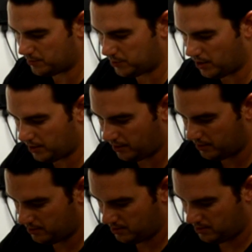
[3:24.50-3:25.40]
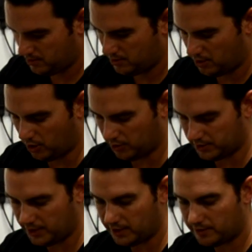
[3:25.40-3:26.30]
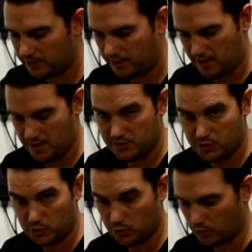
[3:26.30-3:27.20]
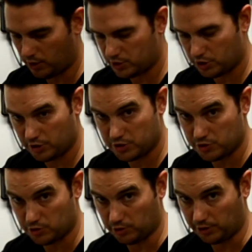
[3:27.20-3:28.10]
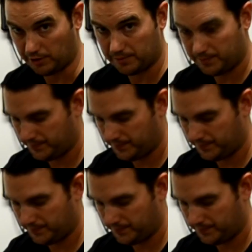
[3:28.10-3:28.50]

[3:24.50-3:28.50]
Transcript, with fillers: to plug our leads into our charge controller.